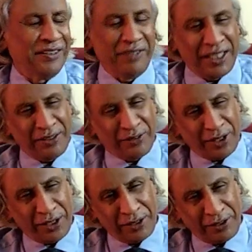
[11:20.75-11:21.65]
where
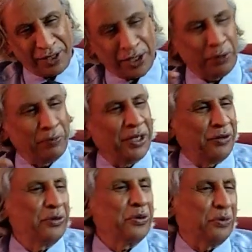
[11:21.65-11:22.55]
this equipment
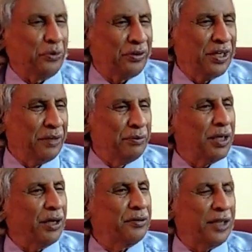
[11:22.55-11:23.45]
is used,
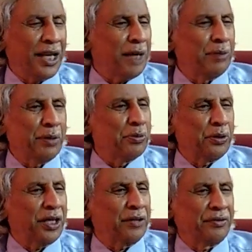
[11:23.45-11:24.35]
because the lab
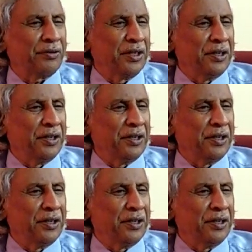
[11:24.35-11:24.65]
report has